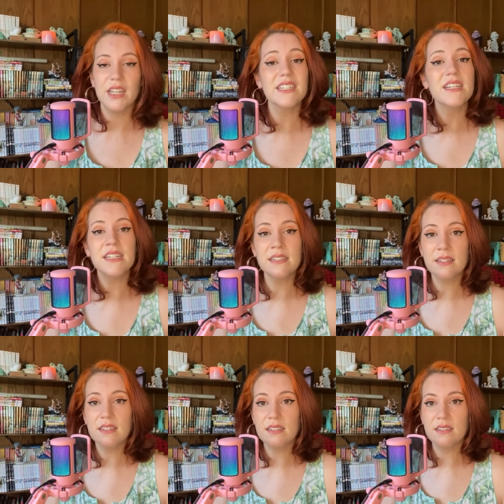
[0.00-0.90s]
They teased
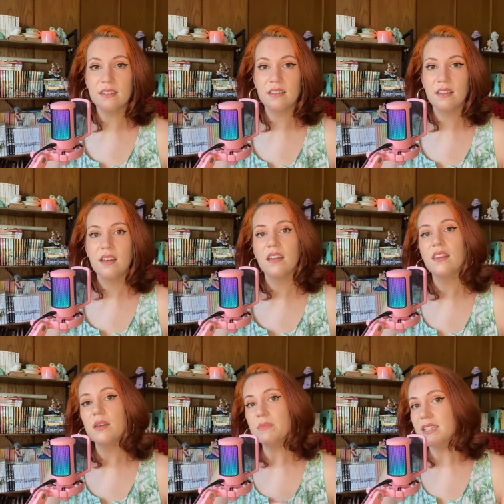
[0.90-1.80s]
us.
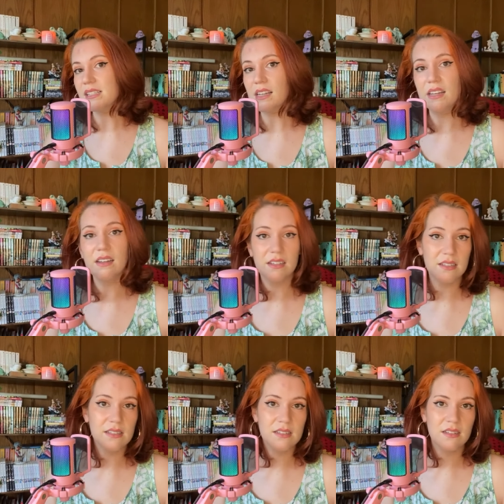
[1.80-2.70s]
They misled
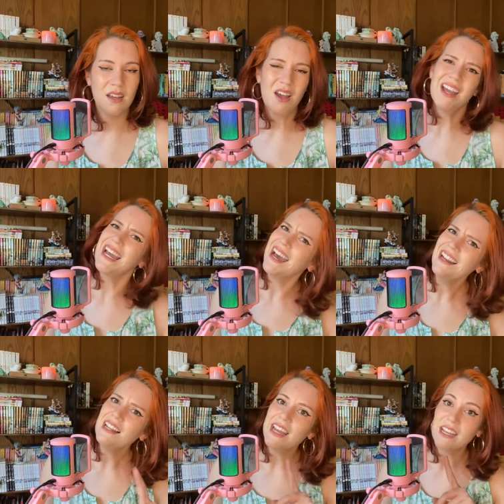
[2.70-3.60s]
us. Kind
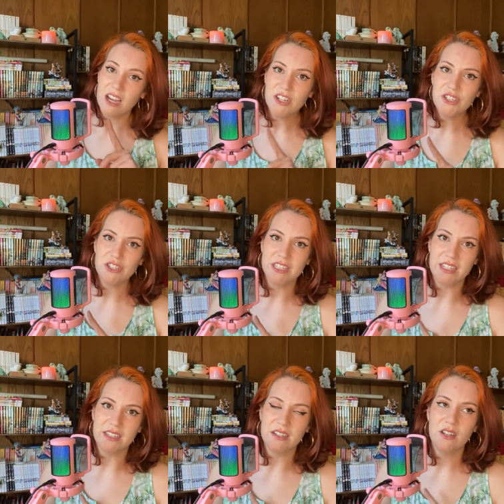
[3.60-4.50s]
of like Usher
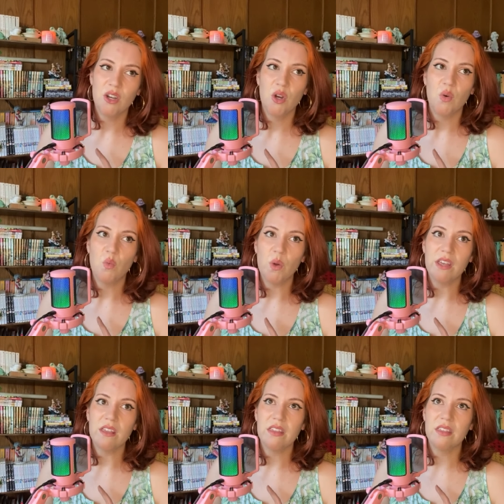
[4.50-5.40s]
did
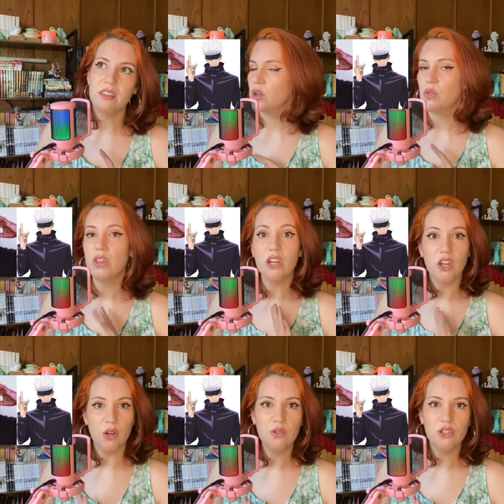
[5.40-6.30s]
with the
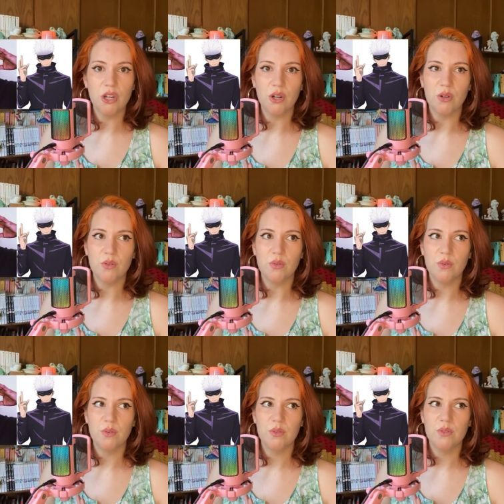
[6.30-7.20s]
Gojo
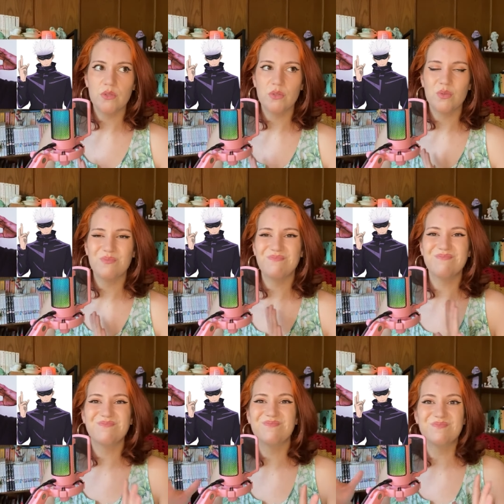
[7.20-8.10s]

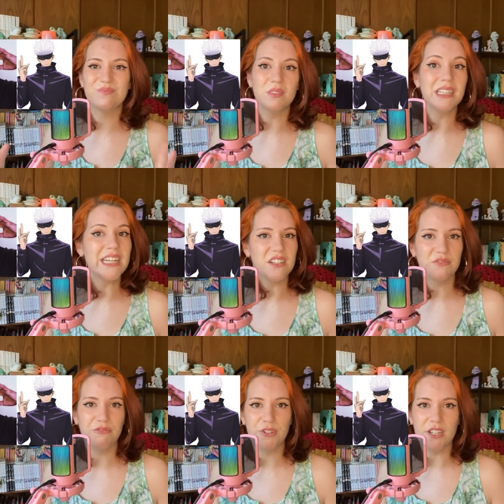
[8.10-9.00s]
leaked
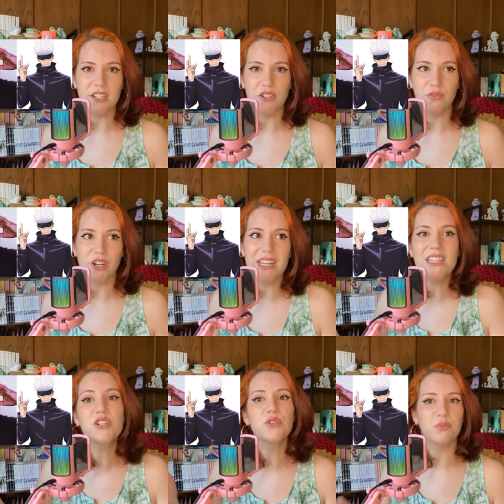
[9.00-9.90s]
footage for
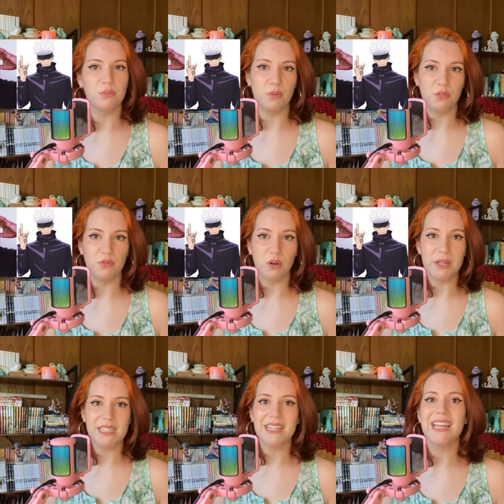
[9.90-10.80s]
his Super Bowl
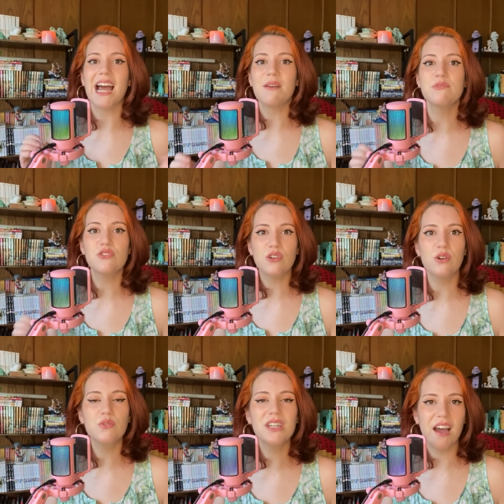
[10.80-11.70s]
performance. Like, I'm
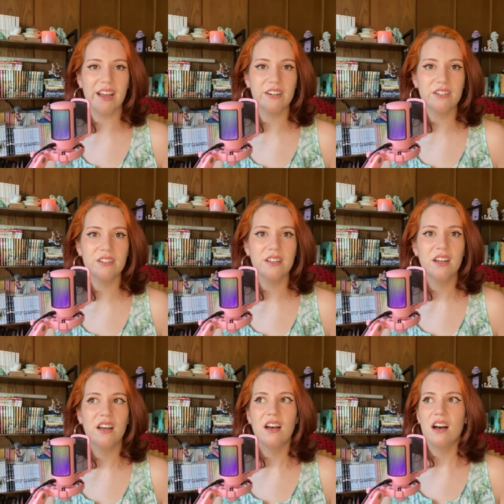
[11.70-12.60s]
so tired
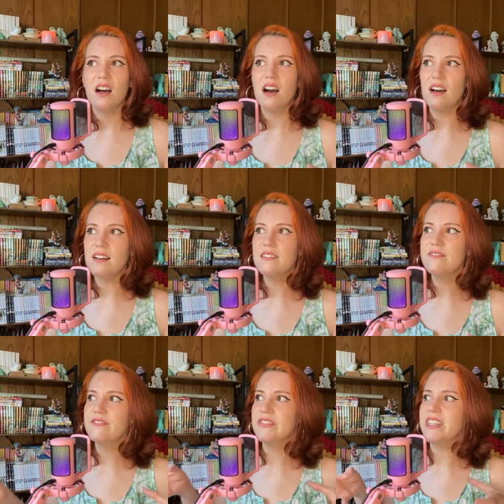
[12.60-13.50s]

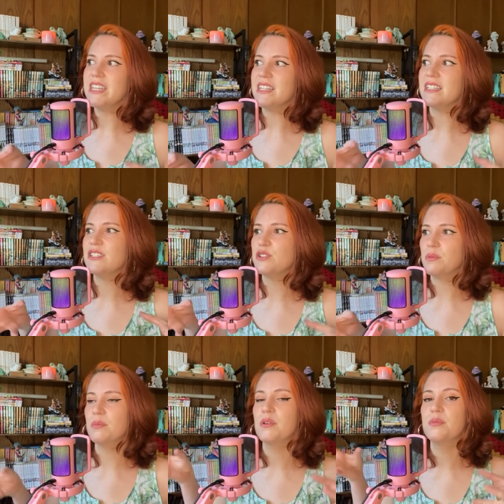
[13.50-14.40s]
of these
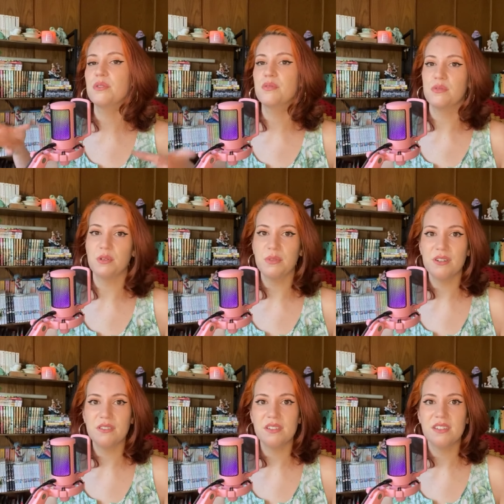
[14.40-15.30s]
Super Bowl
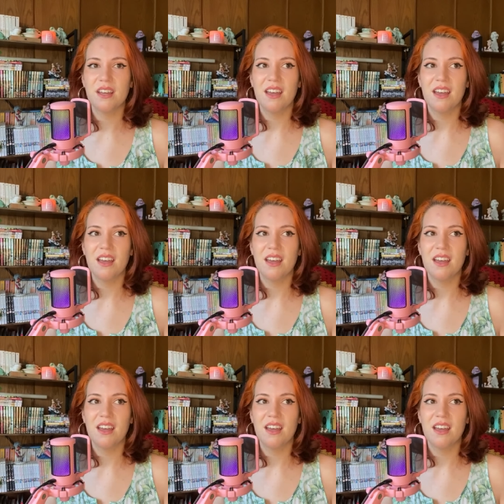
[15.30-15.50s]
performers